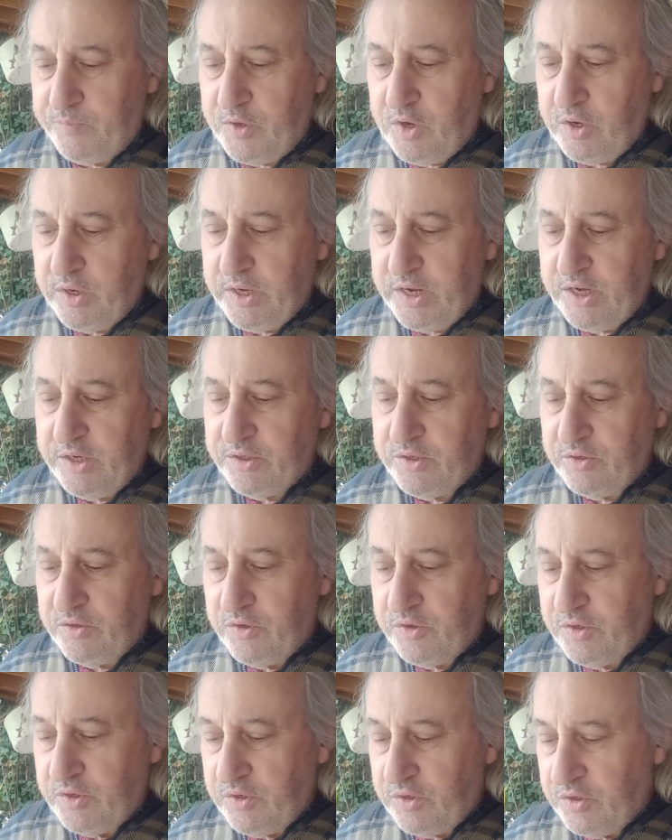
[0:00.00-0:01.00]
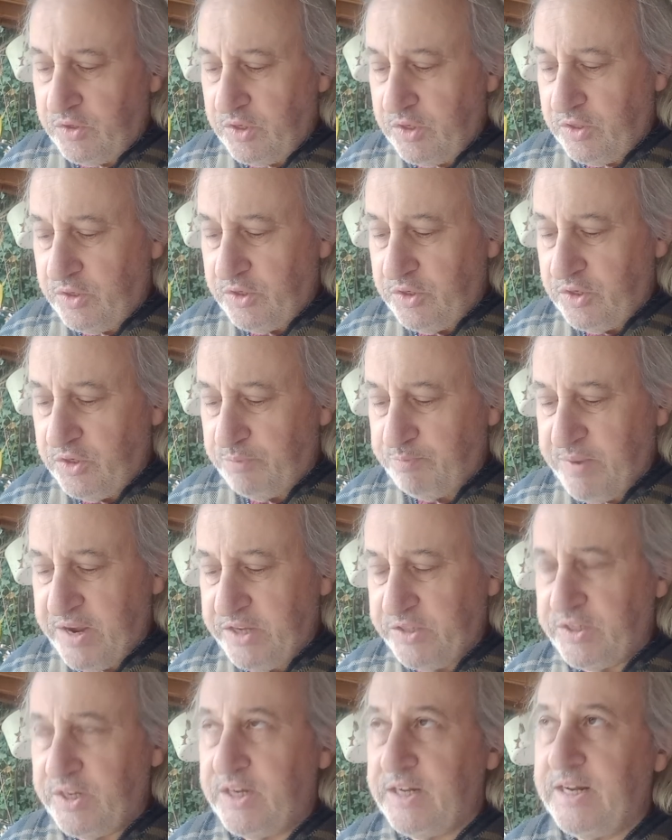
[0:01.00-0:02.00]
Okay, so this is
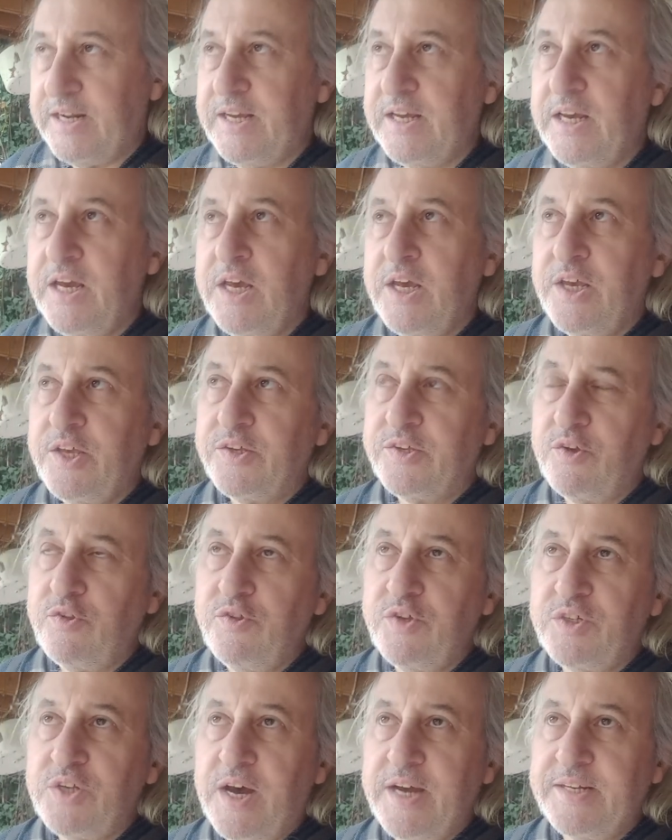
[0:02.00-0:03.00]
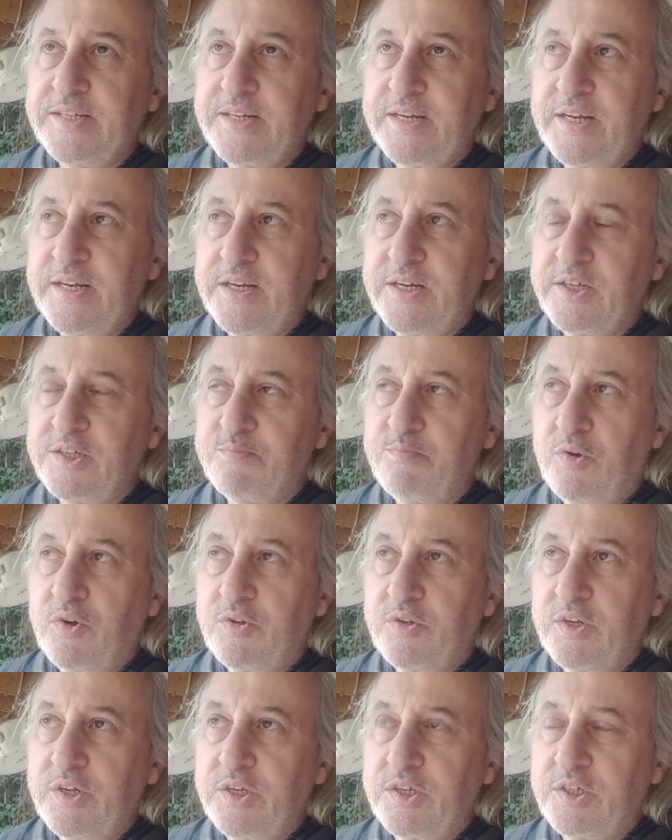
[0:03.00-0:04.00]
basically, so this idea is
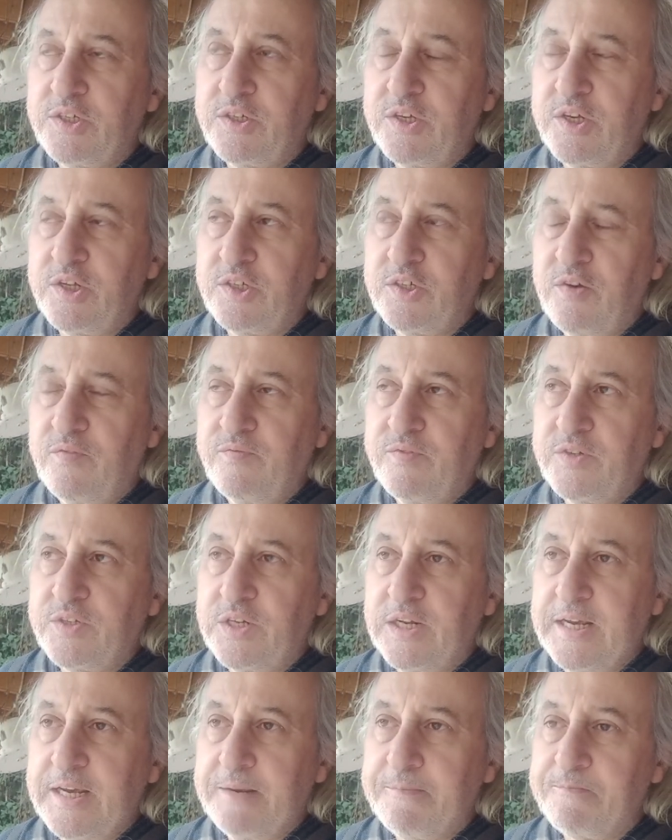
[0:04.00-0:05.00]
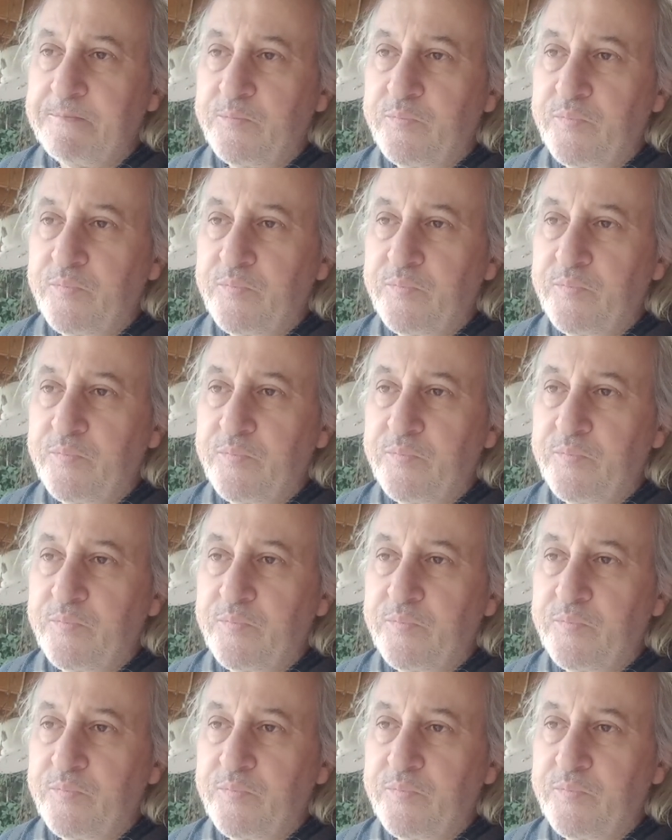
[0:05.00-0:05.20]
mod is obviously,